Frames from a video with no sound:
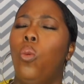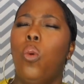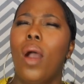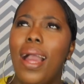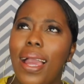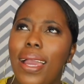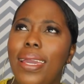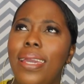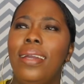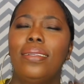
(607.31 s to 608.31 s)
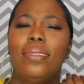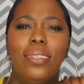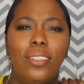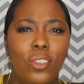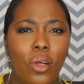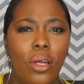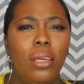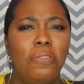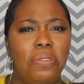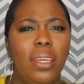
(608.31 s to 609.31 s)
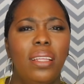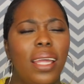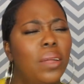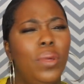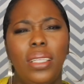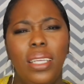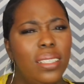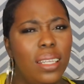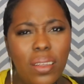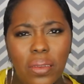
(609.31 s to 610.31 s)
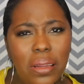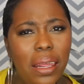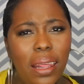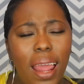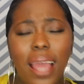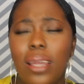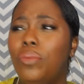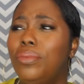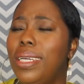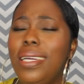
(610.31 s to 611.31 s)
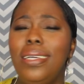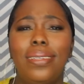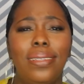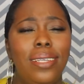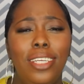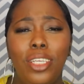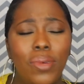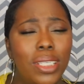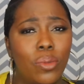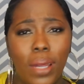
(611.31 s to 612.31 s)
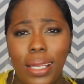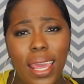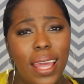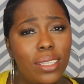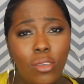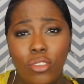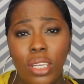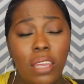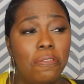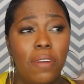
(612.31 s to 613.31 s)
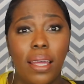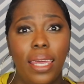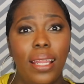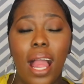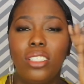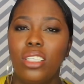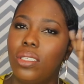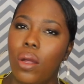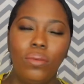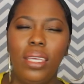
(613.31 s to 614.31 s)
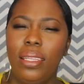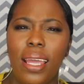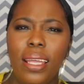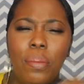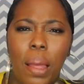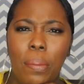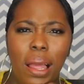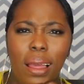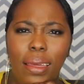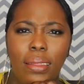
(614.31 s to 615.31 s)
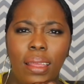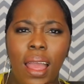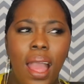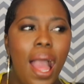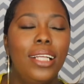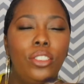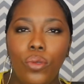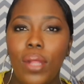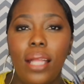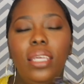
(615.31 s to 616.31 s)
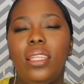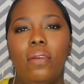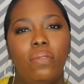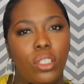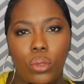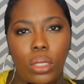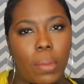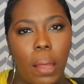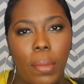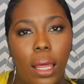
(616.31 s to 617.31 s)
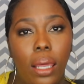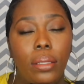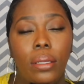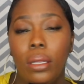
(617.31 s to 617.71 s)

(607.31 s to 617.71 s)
Why does Toya feel like we need to know that? I don't need to see you and sweaty ass Eugene. Fuck it. I just don't need that in my mind. I do not need that visual in my mind.